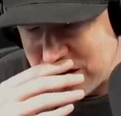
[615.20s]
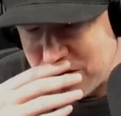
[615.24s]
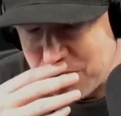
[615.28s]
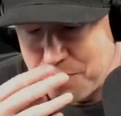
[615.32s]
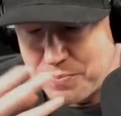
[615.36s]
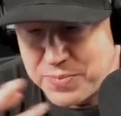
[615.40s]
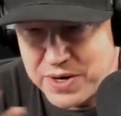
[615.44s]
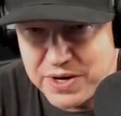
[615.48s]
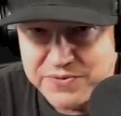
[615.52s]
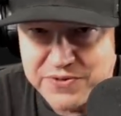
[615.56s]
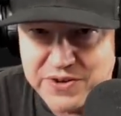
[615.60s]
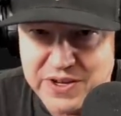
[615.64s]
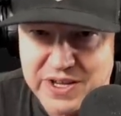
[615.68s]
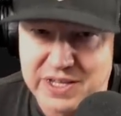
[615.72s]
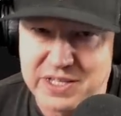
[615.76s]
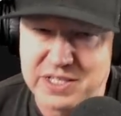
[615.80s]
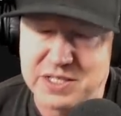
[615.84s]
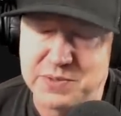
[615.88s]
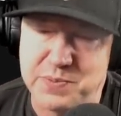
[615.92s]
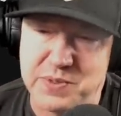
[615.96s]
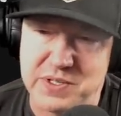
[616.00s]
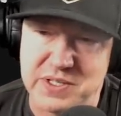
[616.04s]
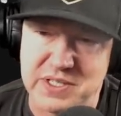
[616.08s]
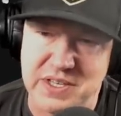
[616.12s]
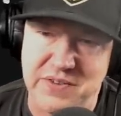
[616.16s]
know, buffing
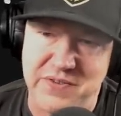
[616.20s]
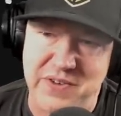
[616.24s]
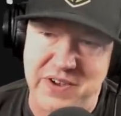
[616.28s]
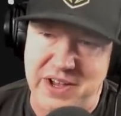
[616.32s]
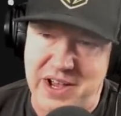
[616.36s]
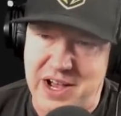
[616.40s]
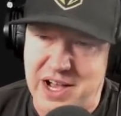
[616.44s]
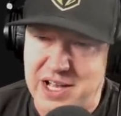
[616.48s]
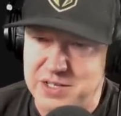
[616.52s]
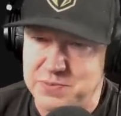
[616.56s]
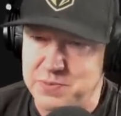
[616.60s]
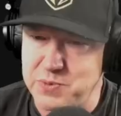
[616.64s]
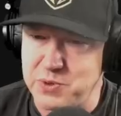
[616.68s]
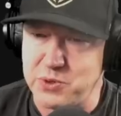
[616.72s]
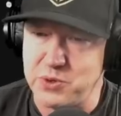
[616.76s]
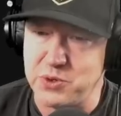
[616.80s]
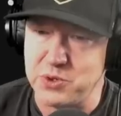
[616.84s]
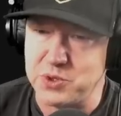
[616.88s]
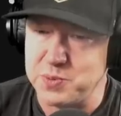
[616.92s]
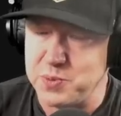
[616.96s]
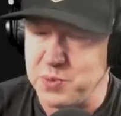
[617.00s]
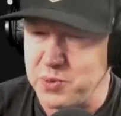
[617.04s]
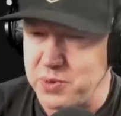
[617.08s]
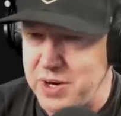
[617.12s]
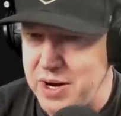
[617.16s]
specific Cosmic
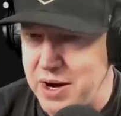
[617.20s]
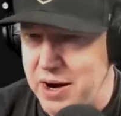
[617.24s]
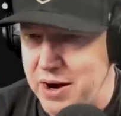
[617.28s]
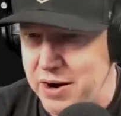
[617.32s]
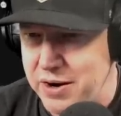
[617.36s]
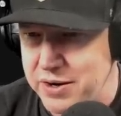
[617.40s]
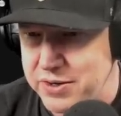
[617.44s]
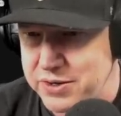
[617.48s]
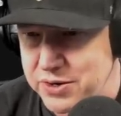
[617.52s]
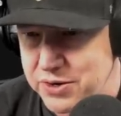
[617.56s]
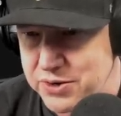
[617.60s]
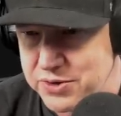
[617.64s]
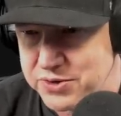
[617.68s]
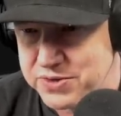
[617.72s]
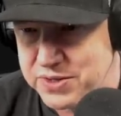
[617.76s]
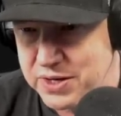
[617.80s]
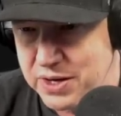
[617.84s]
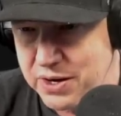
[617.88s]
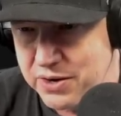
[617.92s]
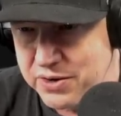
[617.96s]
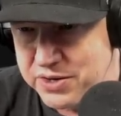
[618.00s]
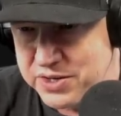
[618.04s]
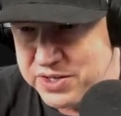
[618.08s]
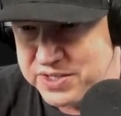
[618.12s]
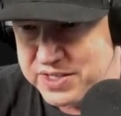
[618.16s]
Crucible characters,
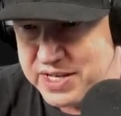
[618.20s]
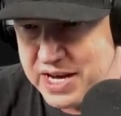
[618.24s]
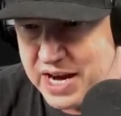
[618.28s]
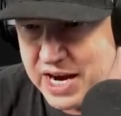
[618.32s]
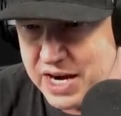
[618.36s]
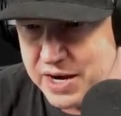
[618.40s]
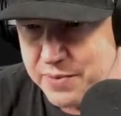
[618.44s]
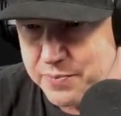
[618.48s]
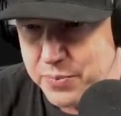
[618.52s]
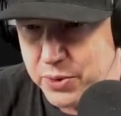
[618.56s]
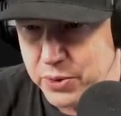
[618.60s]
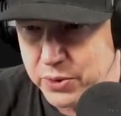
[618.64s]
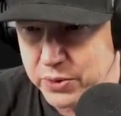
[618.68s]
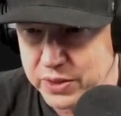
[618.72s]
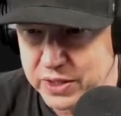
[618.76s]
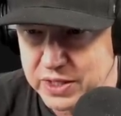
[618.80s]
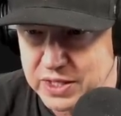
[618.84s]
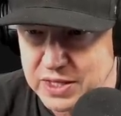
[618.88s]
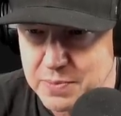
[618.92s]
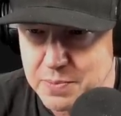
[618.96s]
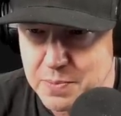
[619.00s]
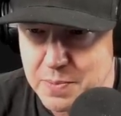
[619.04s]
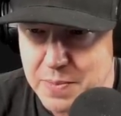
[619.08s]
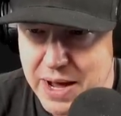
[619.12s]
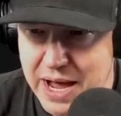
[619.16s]
they're just kind of pulling
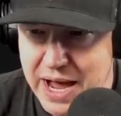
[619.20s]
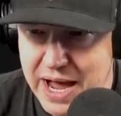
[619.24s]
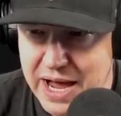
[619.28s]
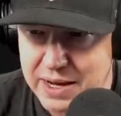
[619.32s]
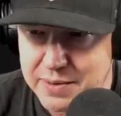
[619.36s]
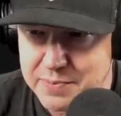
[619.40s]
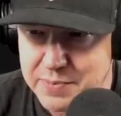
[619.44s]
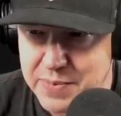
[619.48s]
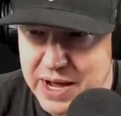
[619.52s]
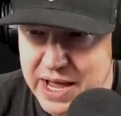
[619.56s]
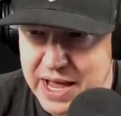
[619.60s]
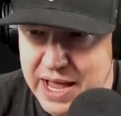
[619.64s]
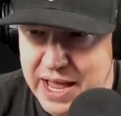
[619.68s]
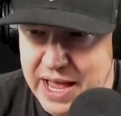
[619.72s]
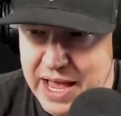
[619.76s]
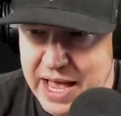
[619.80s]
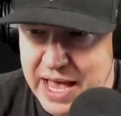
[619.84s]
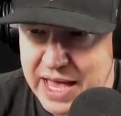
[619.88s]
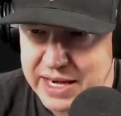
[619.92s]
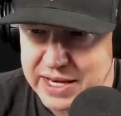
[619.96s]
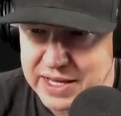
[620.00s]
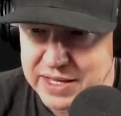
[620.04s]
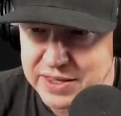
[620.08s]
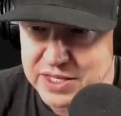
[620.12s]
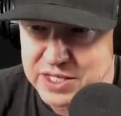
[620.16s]
them back by
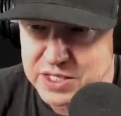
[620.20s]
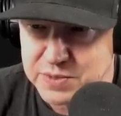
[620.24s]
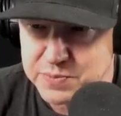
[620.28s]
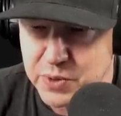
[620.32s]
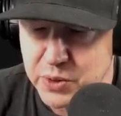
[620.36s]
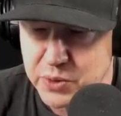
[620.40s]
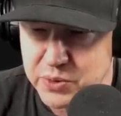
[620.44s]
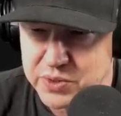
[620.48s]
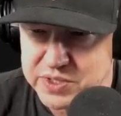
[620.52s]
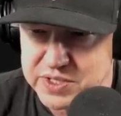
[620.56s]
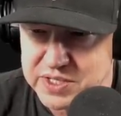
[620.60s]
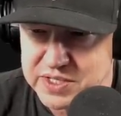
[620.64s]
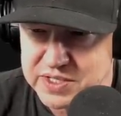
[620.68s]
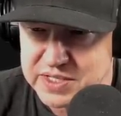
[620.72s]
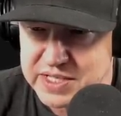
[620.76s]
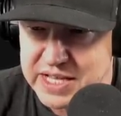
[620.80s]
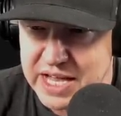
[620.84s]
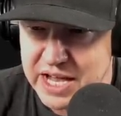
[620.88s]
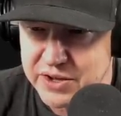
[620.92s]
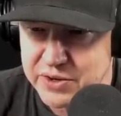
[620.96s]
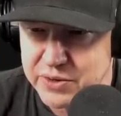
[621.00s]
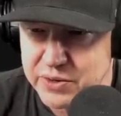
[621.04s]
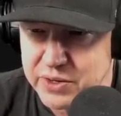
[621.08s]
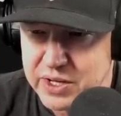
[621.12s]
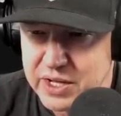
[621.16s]
adding these bonuses.
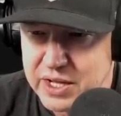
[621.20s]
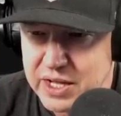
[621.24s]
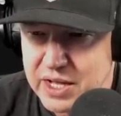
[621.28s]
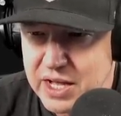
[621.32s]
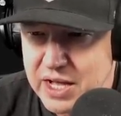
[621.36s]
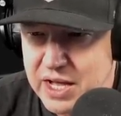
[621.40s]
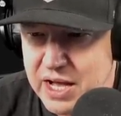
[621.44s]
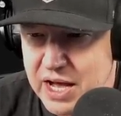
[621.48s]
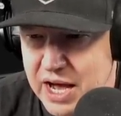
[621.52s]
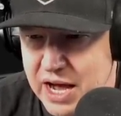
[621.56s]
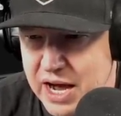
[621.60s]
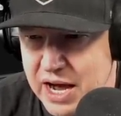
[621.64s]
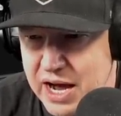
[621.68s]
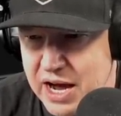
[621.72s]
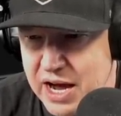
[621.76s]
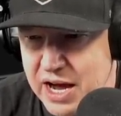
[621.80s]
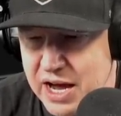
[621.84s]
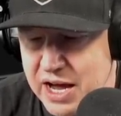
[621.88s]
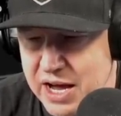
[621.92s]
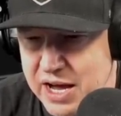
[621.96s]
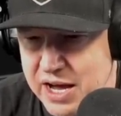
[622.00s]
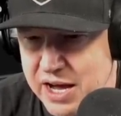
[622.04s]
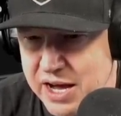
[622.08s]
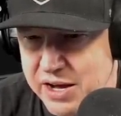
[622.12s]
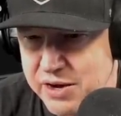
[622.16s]
Now,
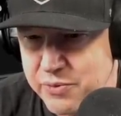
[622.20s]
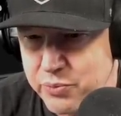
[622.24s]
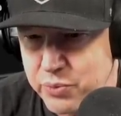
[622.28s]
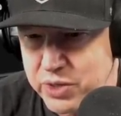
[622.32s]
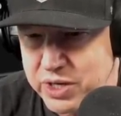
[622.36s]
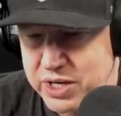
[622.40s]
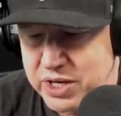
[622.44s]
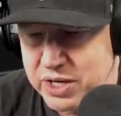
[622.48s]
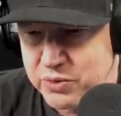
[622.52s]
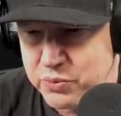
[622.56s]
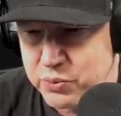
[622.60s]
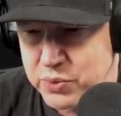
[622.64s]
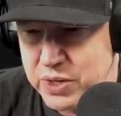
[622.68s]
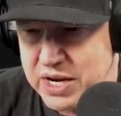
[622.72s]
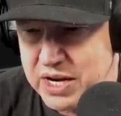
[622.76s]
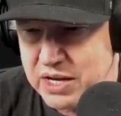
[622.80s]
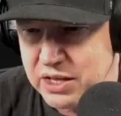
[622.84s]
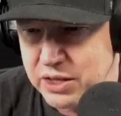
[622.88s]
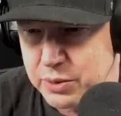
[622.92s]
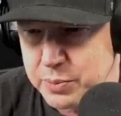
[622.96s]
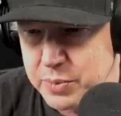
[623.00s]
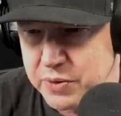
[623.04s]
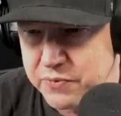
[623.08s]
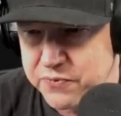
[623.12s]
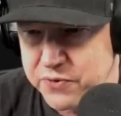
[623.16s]
uh, we're going to read a
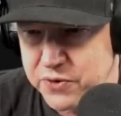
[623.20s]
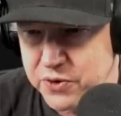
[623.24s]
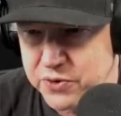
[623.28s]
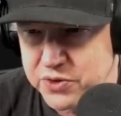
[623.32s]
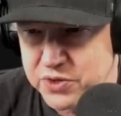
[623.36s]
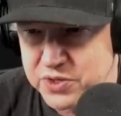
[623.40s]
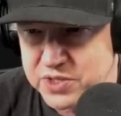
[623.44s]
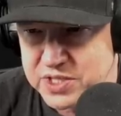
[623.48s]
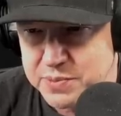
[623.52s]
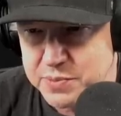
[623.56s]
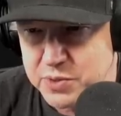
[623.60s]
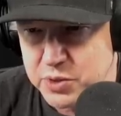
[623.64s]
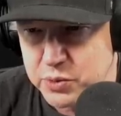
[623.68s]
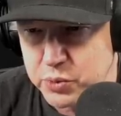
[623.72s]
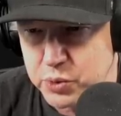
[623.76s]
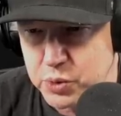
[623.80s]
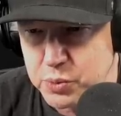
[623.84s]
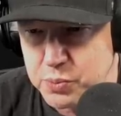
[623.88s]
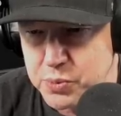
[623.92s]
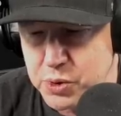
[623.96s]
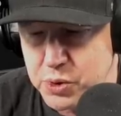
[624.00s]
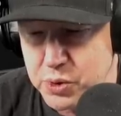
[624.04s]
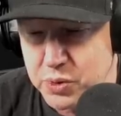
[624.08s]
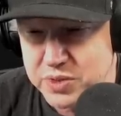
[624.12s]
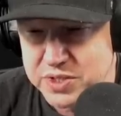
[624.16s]
little bit further. Some of the
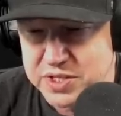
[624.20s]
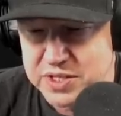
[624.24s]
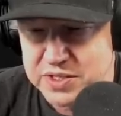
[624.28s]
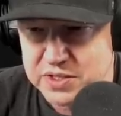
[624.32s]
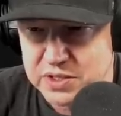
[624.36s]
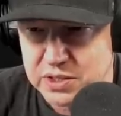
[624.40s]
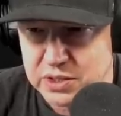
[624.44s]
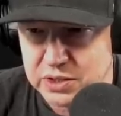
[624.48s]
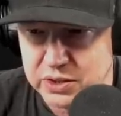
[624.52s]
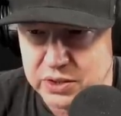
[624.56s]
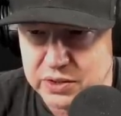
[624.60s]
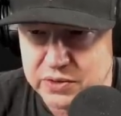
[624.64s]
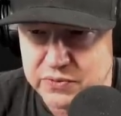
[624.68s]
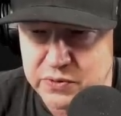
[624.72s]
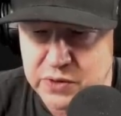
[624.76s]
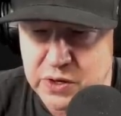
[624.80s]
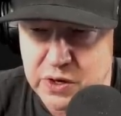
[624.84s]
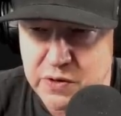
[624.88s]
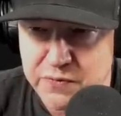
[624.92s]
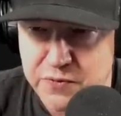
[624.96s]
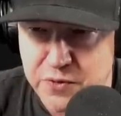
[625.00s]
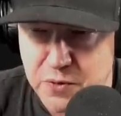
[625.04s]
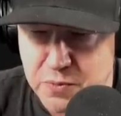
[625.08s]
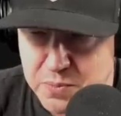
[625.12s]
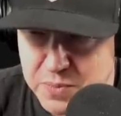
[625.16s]
room bonuses are going to look
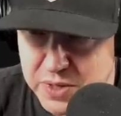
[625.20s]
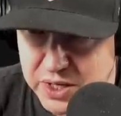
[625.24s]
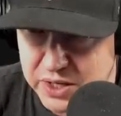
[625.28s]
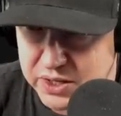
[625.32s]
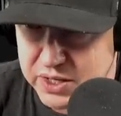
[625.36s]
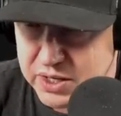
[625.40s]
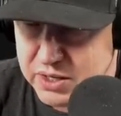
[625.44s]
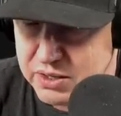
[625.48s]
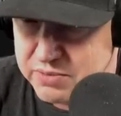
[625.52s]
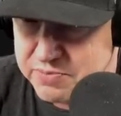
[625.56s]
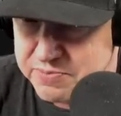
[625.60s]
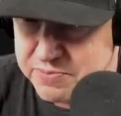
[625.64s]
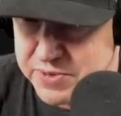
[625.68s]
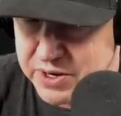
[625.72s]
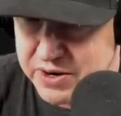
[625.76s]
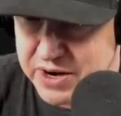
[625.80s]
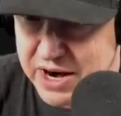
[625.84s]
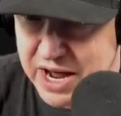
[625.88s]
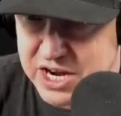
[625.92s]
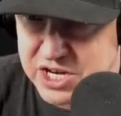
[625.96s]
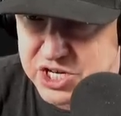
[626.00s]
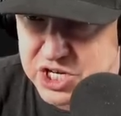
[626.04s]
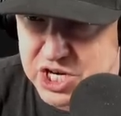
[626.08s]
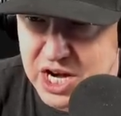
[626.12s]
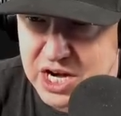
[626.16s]
familiar. They're
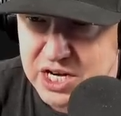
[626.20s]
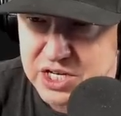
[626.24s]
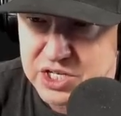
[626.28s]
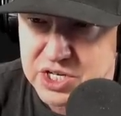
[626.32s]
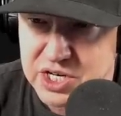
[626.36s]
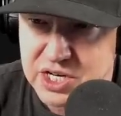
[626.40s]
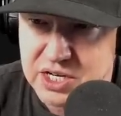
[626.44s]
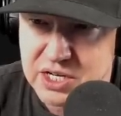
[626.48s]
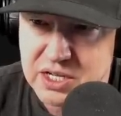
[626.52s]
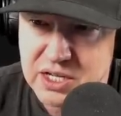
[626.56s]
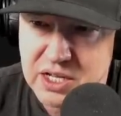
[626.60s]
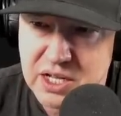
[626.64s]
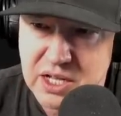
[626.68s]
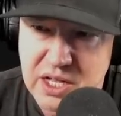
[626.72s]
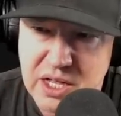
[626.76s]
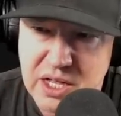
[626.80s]
not changing.